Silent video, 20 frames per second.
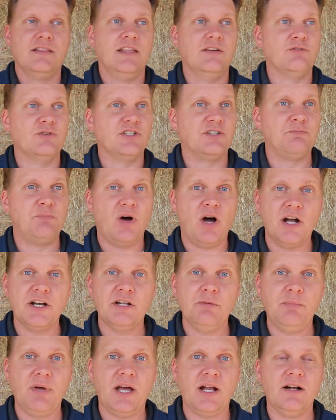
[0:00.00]
They've
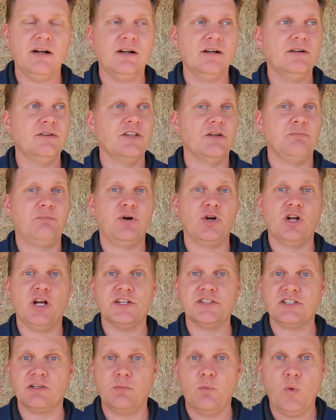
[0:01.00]
responded better. They've put
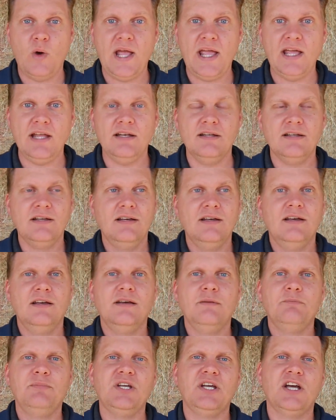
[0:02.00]
on some weight
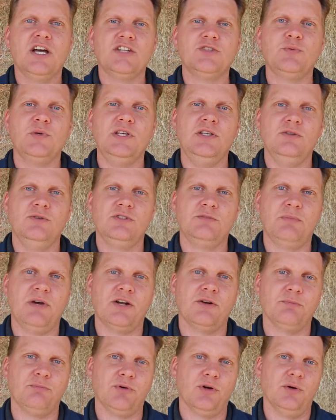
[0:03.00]
because we used
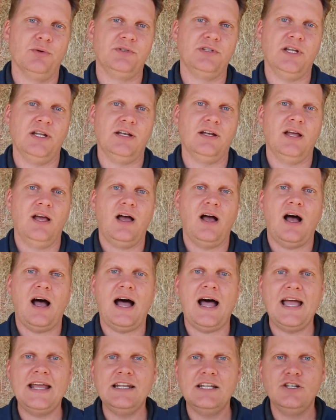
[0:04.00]
better protein.
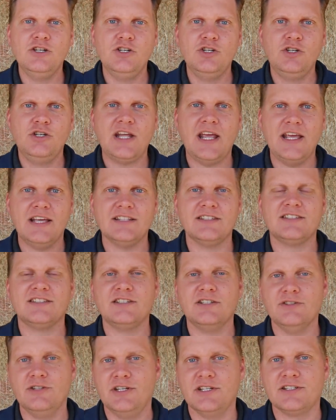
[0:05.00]
I didn't take it
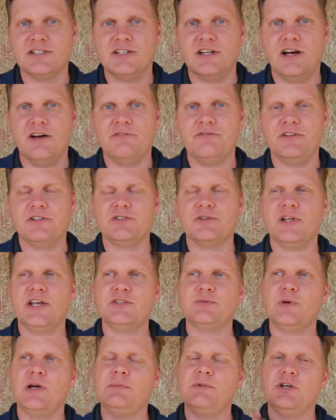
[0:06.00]
serious enough, and so
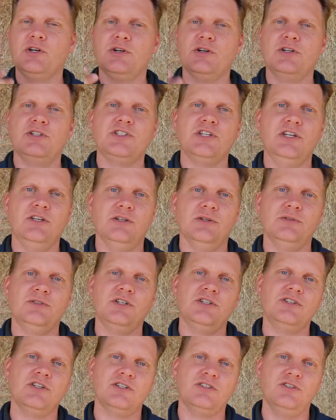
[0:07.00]
that's why I'm encouraging you
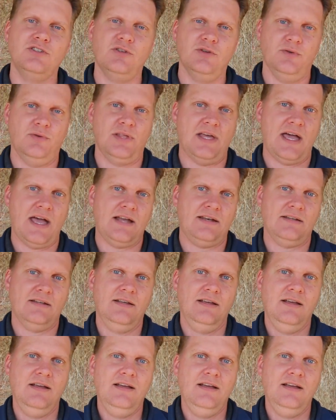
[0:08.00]
to just do that.